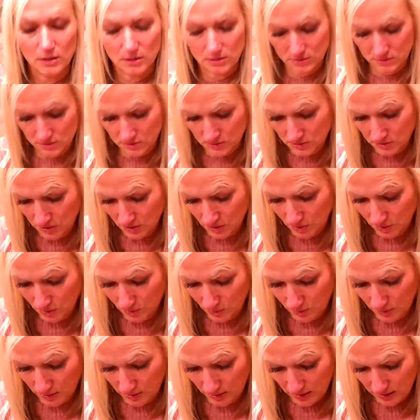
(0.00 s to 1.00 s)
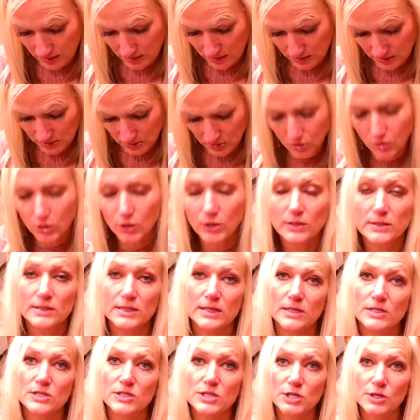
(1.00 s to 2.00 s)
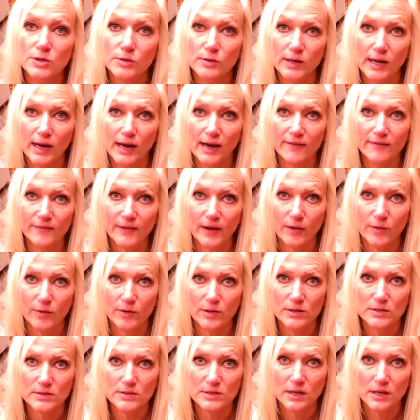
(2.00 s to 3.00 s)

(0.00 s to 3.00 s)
so it cooked in 2.5 hours.